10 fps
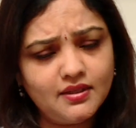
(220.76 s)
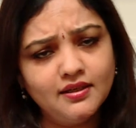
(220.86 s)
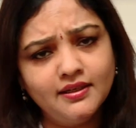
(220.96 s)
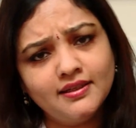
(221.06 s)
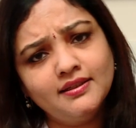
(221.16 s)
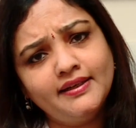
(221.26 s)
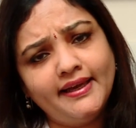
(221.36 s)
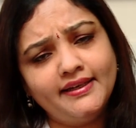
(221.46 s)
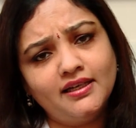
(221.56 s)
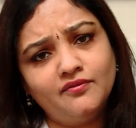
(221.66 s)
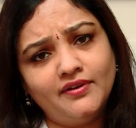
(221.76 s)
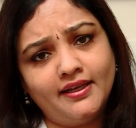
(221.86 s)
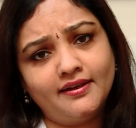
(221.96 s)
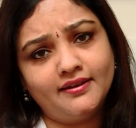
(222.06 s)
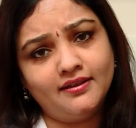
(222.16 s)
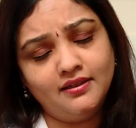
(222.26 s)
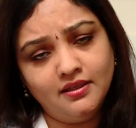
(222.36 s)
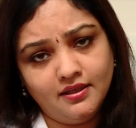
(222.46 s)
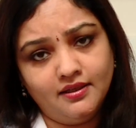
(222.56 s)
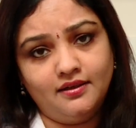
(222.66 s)
Another area
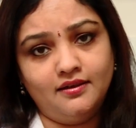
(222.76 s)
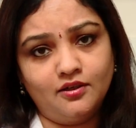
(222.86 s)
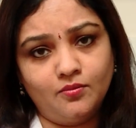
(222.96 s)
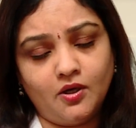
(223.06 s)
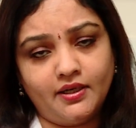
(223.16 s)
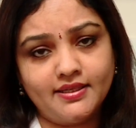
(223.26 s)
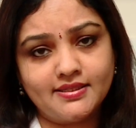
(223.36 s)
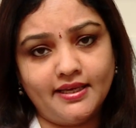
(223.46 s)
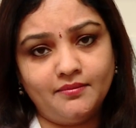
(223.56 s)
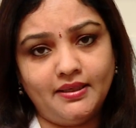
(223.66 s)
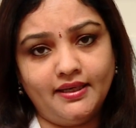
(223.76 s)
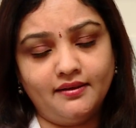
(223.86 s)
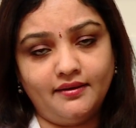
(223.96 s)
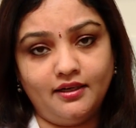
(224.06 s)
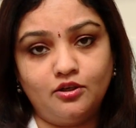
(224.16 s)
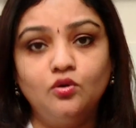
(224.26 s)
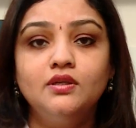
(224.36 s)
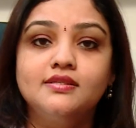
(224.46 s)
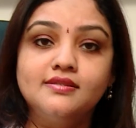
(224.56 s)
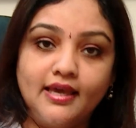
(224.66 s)
where robotics can play a great role
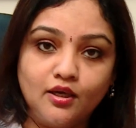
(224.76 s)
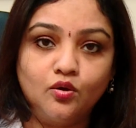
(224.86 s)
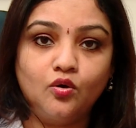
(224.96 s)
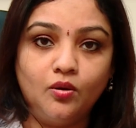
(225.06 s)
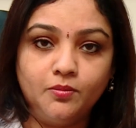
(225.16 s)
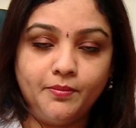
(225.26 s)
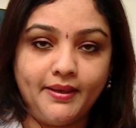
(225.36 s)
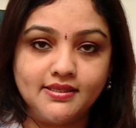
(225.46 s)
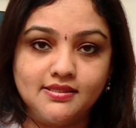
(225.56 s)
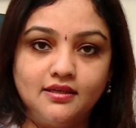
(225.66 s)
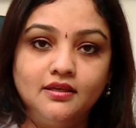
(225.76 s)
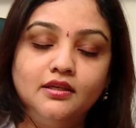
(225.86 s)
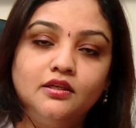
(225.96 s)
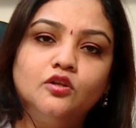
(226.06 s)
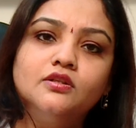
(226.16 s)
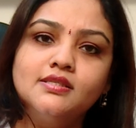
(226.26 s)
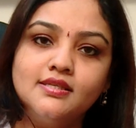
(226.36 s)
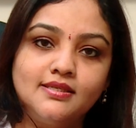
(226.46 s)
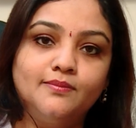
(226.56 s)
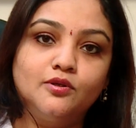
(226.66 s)
is sacrocolpopexy. Now, this
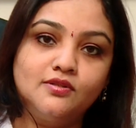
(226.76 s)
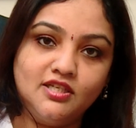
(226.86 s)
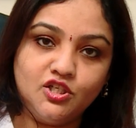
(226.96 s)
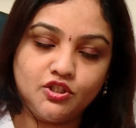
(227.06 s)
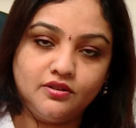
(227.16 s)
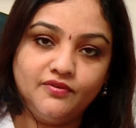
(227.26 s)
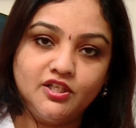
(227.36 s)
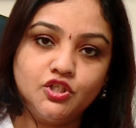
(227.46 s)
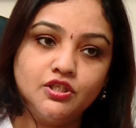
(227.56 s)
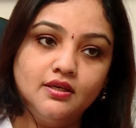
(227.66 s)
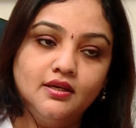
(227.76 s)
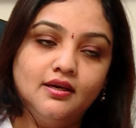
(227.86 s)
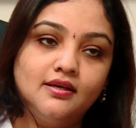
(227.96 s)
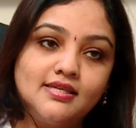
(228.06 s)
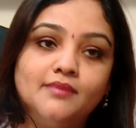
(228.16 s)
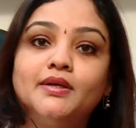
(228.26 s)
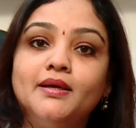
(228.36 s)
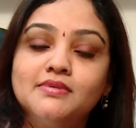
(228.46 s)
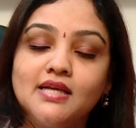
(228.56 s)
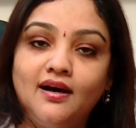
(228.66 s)
is a procedure which
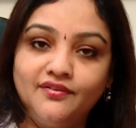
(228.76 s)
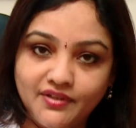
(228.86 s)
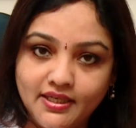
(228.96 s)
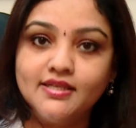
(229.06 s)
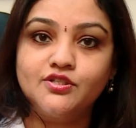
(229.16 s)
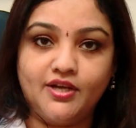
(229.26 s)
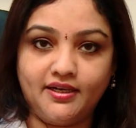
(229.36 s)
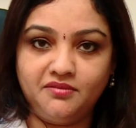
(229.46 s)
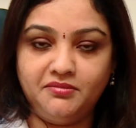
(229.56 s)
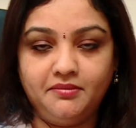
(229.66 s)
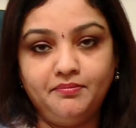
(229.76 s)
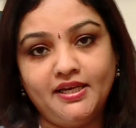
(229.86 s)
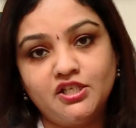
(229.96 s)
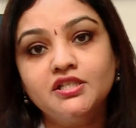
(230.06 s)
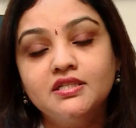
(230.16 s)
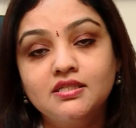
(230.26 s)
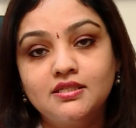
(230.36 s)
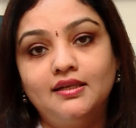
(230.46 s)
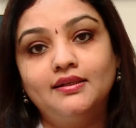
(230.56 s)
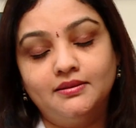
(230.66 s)
sometimes after hysterectomy, patients
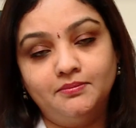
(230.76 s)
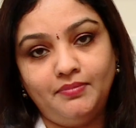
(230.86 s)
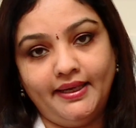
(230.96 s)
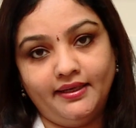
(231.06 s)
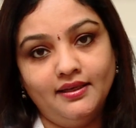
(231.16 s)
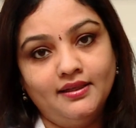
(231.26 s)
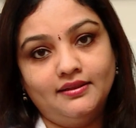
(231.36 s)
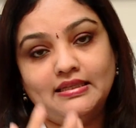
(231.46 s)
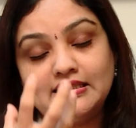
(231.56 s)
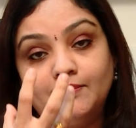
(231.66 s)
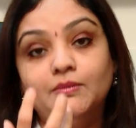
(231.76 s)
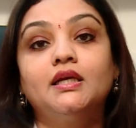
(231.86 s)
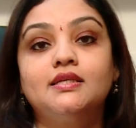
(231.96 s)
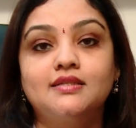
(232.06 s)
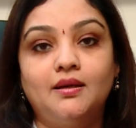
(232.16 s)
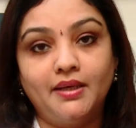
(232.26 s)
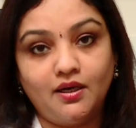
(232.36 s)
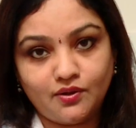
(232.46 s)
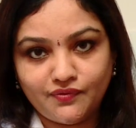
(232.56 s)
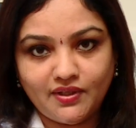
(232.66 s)
still complain that something is coming
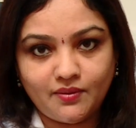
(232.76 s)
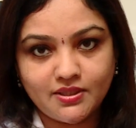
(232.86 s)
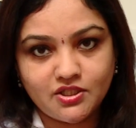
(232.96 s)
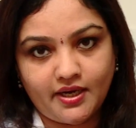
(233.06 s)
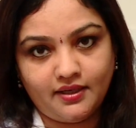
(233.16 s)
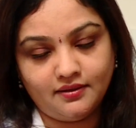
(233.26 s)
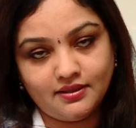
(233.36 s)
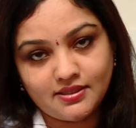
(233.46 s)
out of their vagina.